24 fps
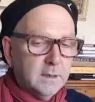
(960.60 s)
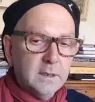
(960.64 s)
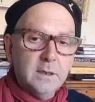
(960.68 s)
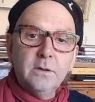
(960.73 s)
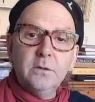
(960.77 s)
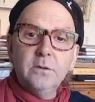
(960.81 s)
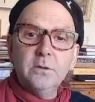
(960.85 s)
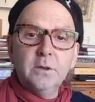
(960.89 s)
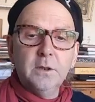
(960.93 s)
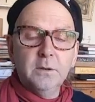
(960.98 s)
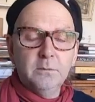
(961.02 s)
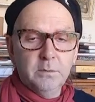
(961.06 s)

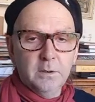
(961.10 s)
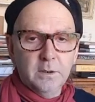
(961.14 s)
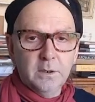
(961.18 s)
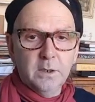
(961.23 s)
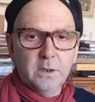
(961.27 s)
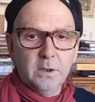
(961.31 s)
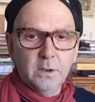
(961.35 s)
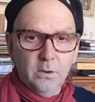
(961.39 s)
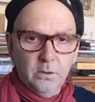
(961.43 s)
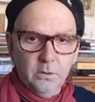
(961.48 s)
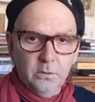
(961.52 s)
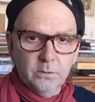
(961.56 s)
gilded with
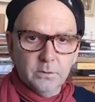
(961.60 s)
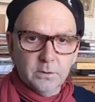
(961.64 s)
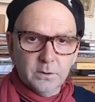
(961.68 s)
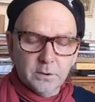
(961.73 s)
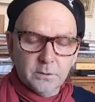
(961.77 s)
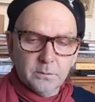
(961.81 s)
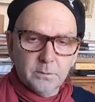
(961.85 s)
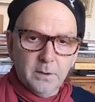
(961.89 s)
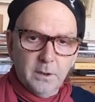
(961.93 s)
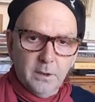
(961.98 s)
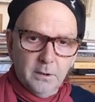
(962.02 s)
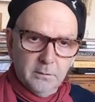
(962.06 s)
gold
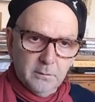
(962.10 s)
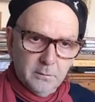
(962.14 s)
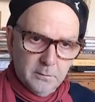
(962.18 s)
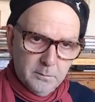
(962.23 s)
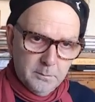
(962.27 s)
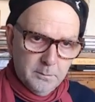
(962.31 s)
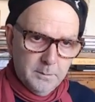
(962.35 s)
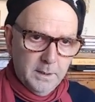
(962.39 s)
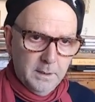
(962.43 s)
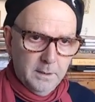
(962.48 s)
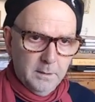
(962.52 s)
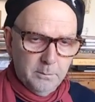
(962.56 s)
as well. It was
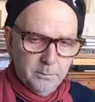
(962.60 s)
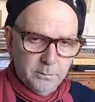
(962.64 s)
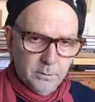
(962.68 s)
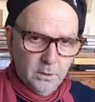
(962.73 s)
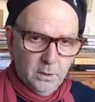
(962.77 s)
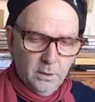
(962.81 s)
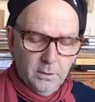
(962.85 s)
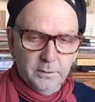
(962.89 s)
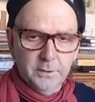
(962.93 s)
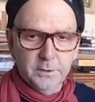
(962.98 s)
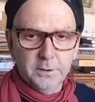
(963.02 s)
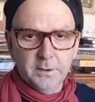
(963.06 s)
made of
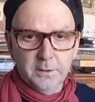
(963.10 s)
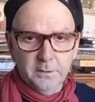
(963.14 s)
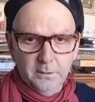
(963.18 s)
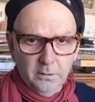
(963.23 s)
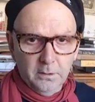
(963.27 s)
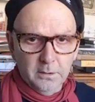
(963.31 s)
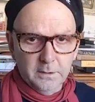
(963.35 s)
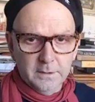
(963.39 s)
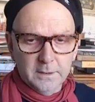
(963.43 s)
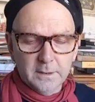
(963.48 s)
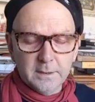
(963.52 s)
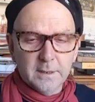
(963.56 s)
bronze, and
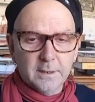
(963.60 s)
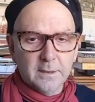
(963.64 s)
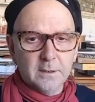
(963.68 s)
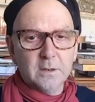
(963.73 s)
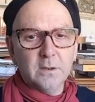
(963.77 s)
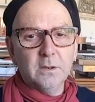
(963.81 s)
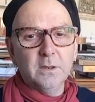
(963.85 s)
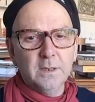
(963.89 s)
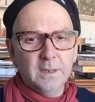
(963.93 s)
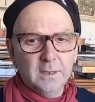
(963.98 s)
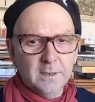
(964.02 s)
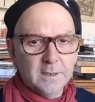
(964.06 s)
all these things
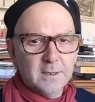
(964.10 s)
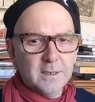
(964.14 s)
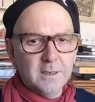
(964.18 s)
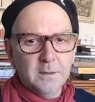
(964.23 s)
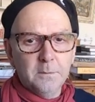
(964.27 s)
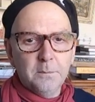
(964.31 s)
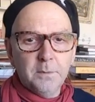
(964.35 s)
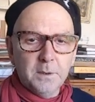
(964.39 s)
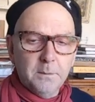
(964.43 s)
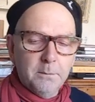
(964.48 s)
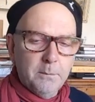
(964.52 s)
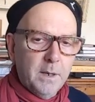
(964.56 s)
could easily
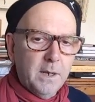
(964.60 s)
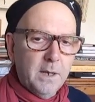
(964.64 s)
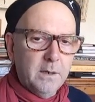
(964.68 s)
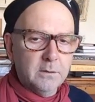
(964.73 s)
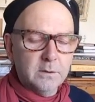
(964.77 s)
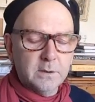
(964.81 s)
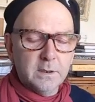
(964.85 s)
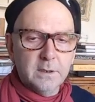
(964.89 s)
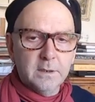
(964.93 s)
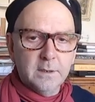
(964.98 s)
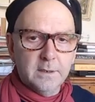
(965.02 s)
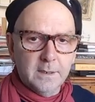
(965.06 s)
be
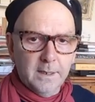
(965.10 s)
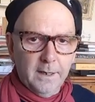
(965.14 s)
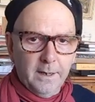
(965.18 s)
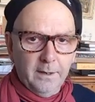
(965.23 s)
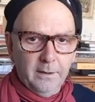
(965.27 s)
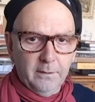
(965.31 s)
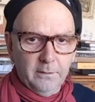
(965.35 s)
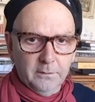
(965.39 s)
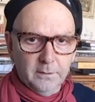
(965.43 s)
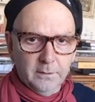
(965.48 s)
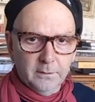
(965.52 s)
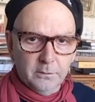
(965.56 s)
melted
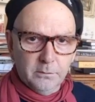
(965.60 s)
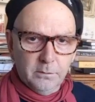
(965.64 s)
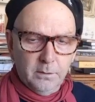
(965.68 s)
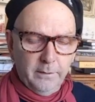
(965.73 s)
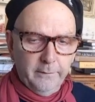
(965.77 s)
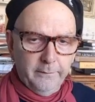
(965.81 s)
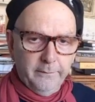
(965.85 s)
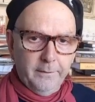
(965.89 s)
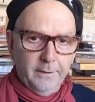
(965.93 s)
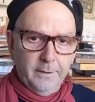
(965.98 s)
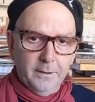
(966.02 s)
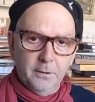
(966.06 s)
down and
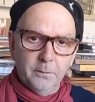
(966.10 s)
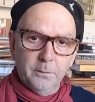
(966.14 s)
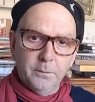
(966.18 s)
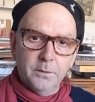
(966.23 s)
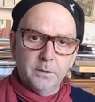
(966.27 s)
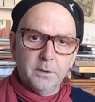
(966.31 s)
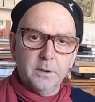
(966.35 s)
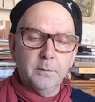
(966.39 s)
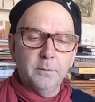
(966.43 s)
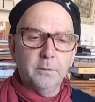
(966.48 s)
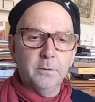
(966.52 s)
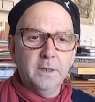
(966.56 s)
quite valuable
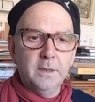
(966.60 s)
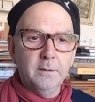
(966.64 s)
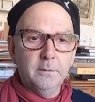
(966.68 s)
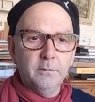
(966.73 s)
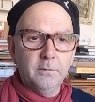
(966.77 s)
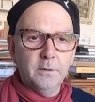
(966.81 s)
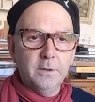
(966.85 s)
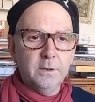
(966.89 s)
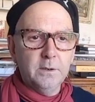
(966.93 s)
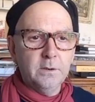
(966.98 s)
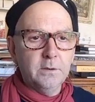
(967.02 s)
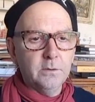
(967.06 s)
to
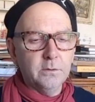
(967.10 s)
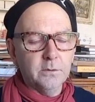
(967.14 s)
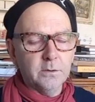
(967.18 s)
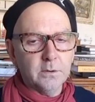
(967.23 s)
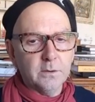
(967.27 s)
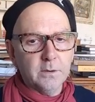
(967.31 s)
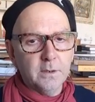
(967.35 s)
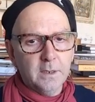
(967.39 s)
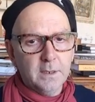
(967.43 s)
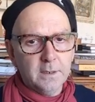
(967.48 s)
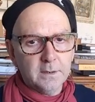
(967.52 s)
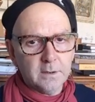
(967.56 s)
reuse.
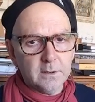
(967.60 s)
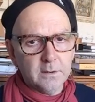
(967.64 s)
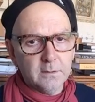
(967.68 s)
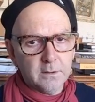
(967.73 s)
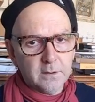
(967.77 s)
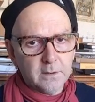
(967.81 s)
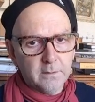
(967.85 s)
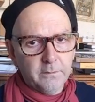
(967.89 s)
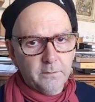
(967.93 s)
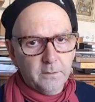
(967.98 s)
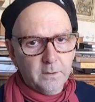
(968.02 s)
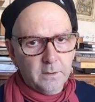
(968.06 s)
So it hasn't
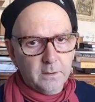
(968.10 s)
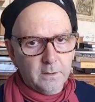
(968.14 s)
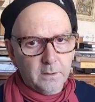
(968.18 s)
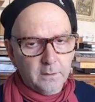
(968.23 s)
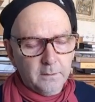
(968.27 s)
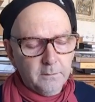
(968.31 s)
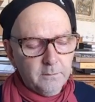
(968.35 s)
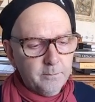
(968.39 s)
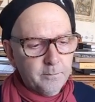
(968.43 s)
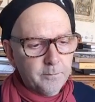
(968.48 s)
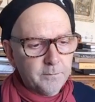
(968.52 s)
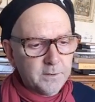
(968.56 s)
survived.